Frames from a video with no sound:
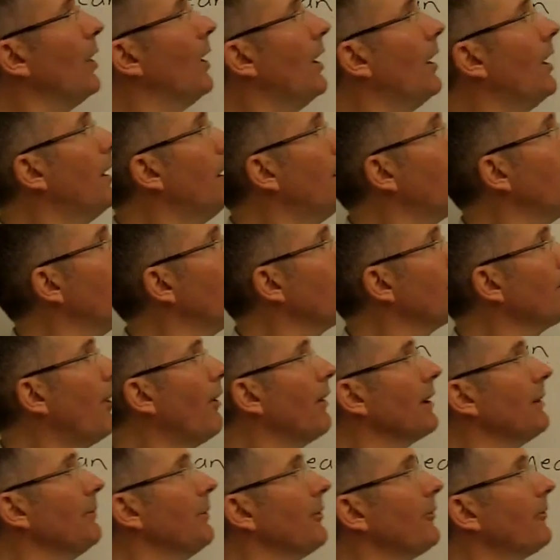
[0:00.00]
were, for
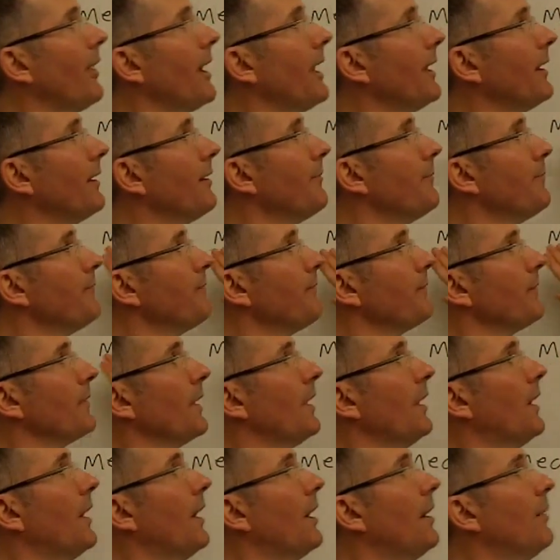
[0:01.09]
argument's sake,
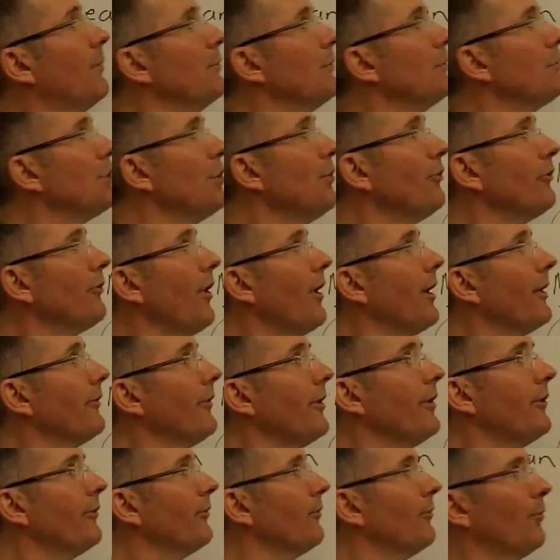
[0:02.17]
shoe
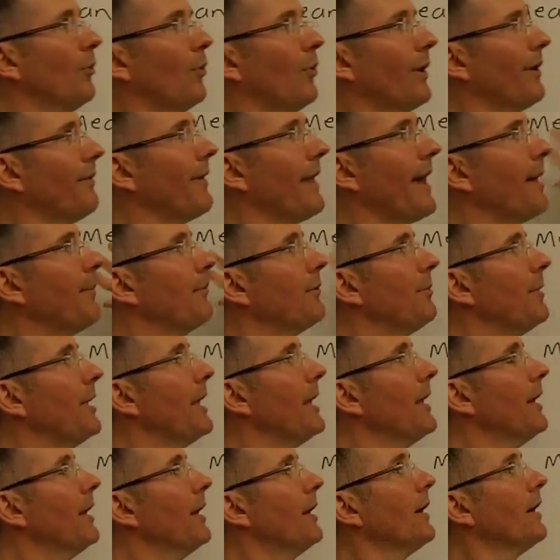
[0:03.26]
sizes, whatever they happen to
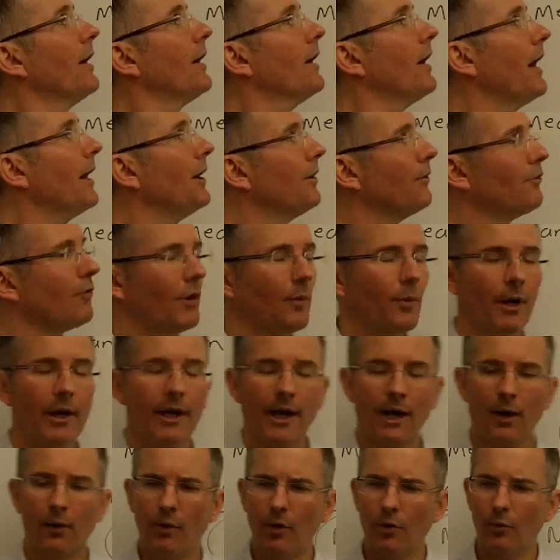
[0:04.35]
be, and you're trying to
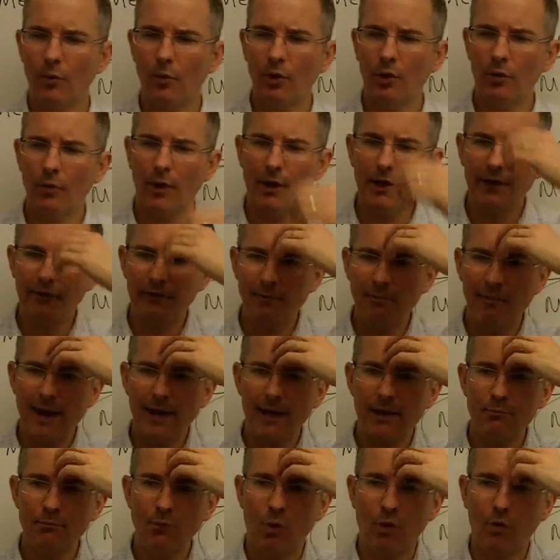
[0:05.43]
work out what do I need to
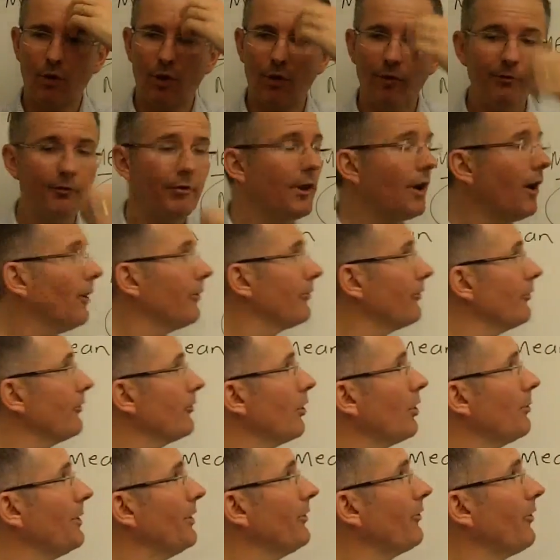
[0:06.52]
make more of, the answer's
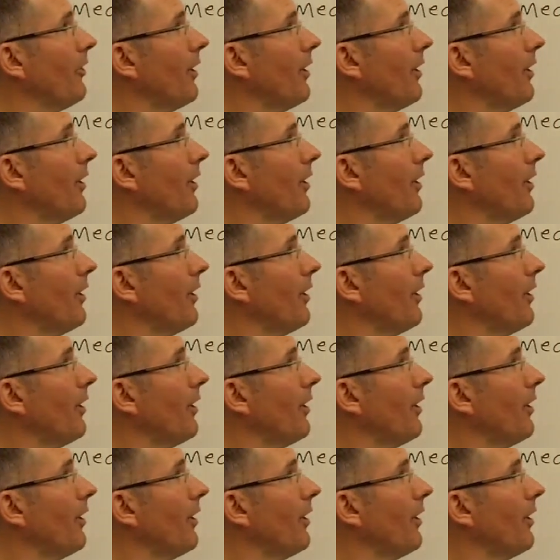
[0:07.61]
got to be